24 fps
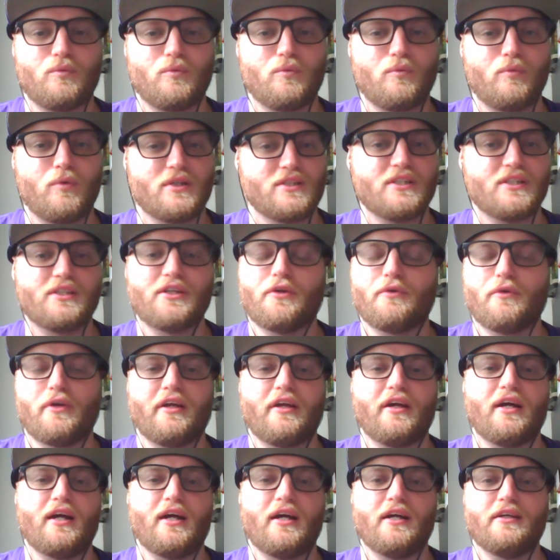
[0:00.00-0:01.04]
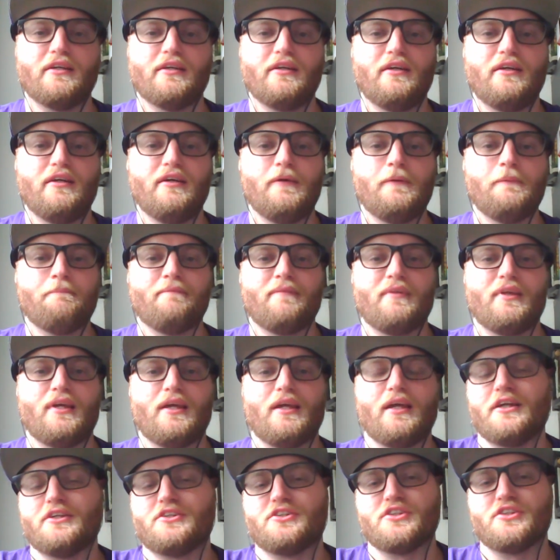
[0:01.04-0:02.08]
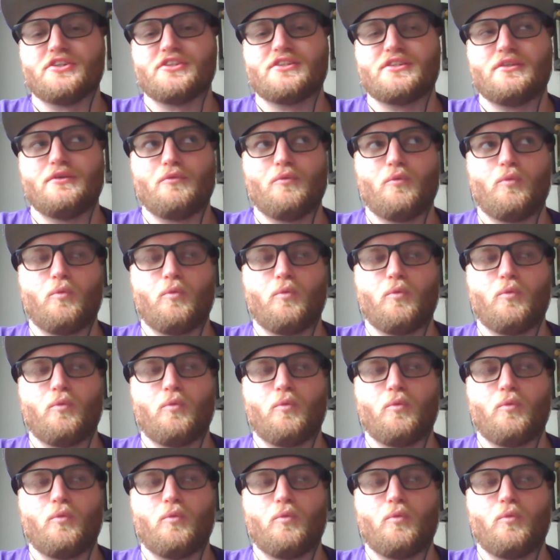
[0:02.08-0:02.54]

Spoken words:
wasn't a great guy. It just